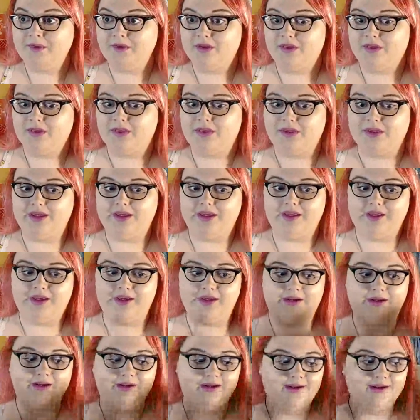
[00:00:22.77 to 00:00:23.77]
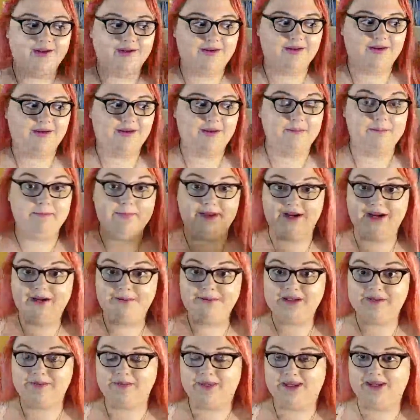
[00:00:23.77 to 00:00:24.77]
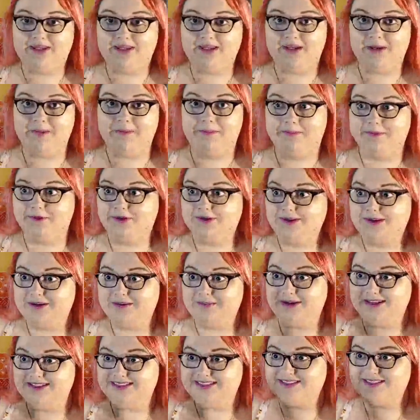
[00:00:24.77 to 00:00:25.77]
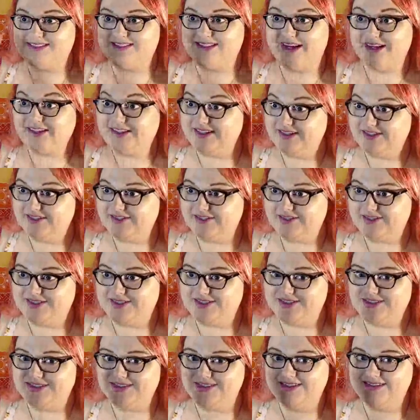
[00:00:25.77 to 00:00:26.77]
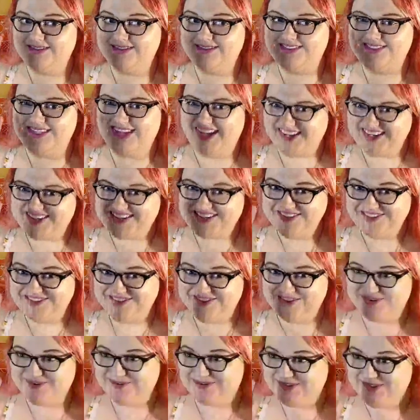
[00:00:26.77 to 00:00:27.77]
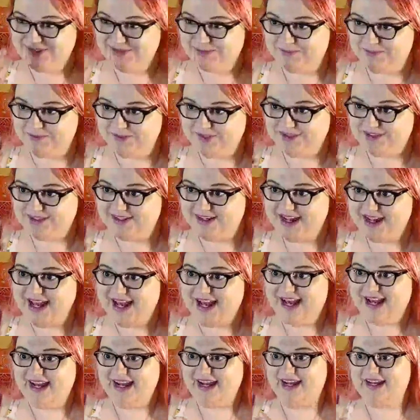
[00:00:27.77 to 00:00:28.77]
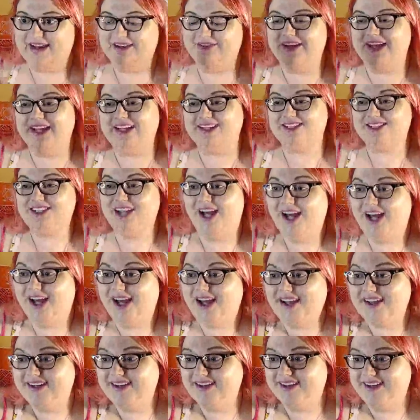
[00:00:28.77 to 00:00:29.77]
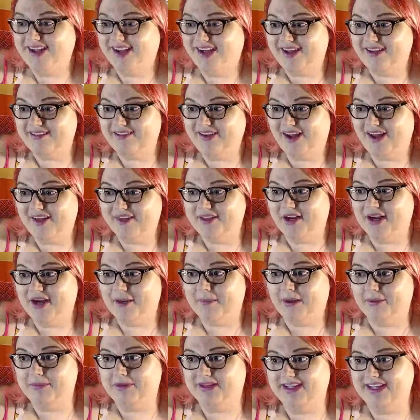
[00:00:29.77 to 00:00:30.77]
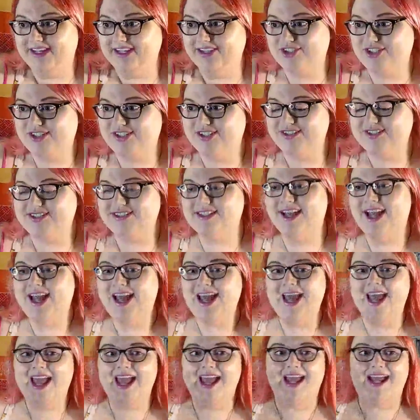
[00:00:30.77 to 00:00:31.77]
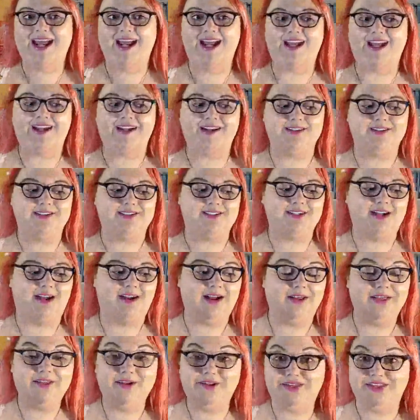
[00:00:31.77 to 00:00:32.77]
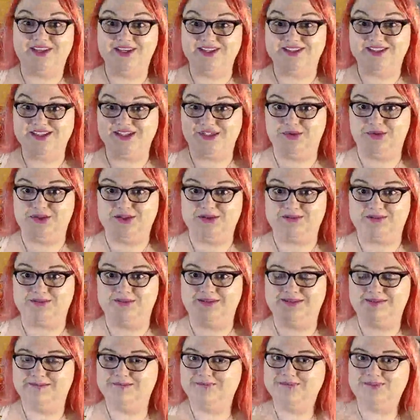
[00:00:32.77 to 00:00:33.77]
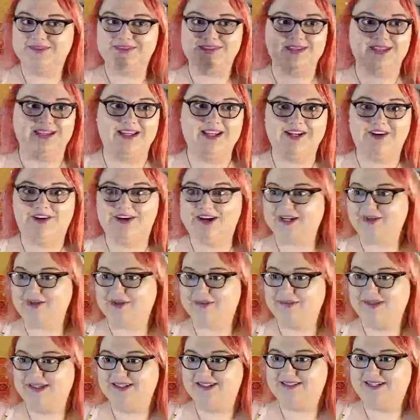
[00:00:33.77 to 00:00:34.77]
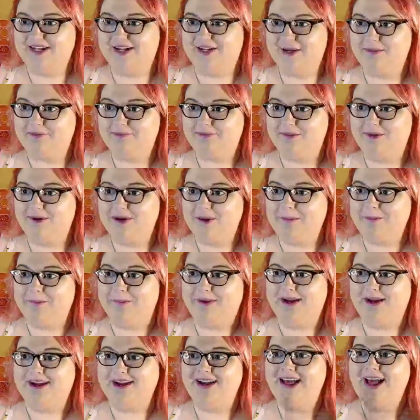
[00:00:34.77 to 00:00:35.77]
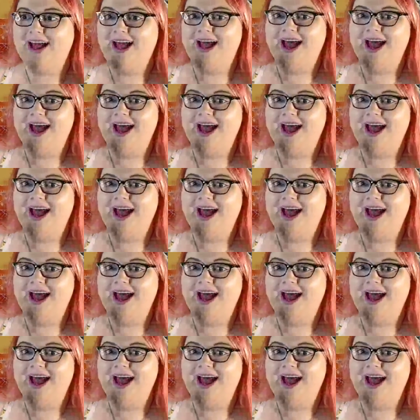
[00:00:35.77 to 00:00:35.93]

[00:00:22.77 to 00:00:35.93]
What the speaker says: the Merriment Making book, my second technical real book. I have a ton of other publications and other things that you can interact with me and sign up for, but